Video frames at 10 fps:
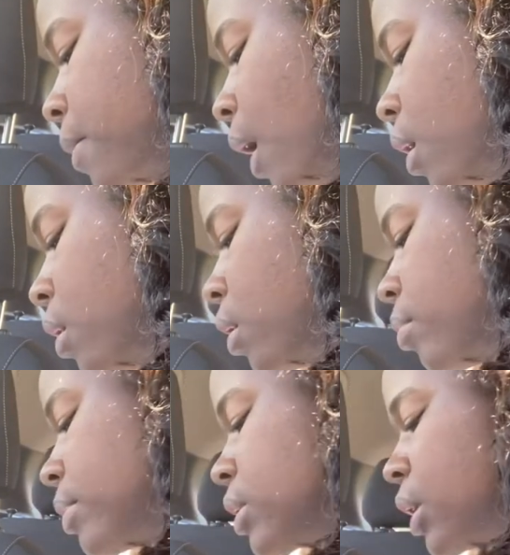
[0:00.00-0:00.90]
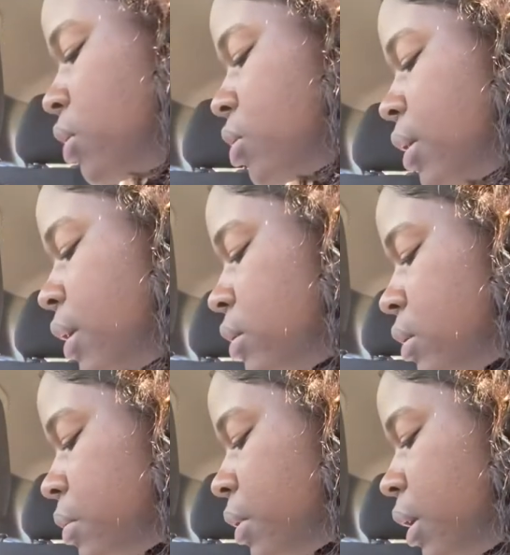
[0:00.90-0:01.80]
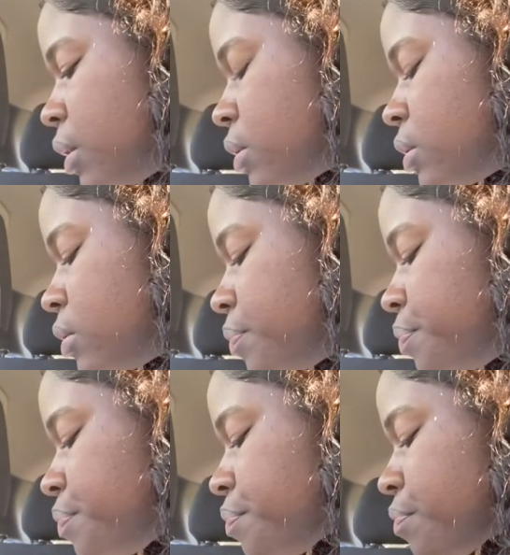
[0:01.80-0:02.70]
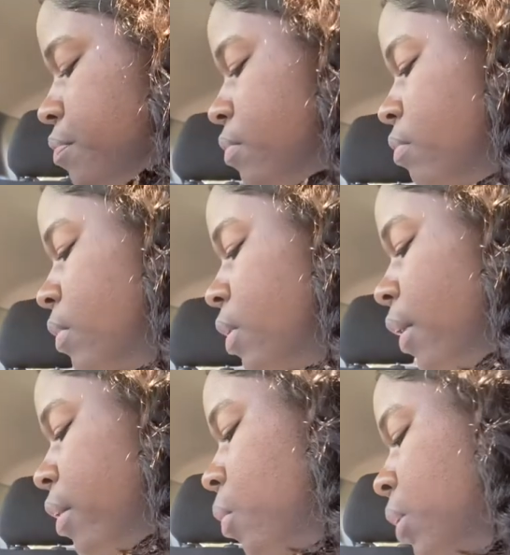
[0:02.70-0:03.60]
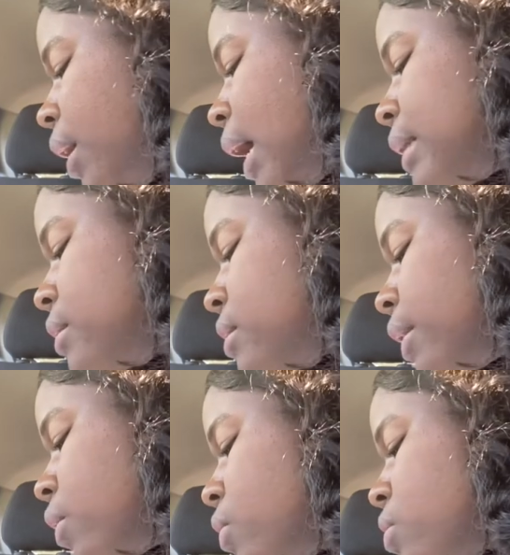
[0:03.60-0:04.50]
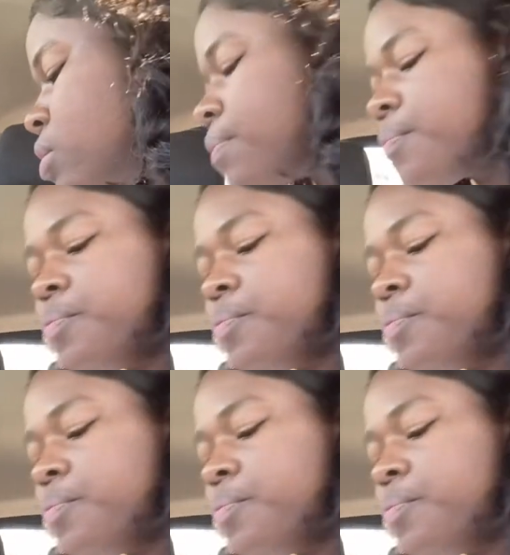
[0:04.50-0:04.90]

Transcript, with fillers: Um, let's see. I'll show you guys this one next. Like, the one I got in singles.